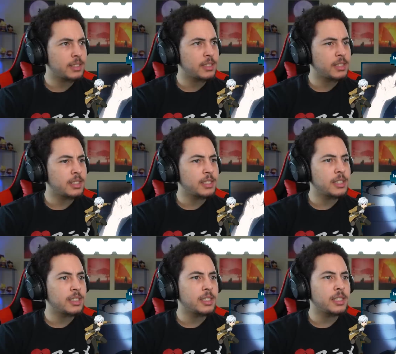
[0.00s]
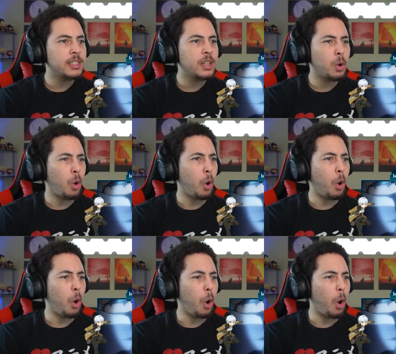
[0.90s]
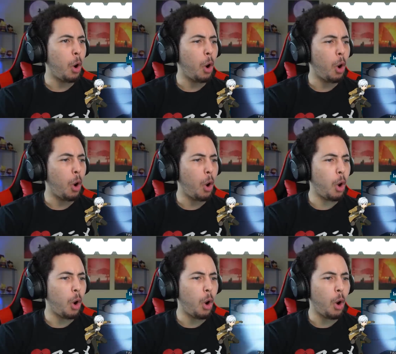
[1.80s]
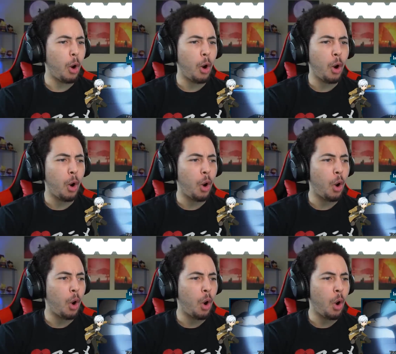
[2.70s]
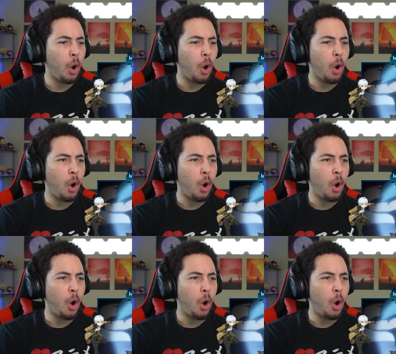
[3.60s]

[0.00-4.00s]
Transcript: Nobody speaks.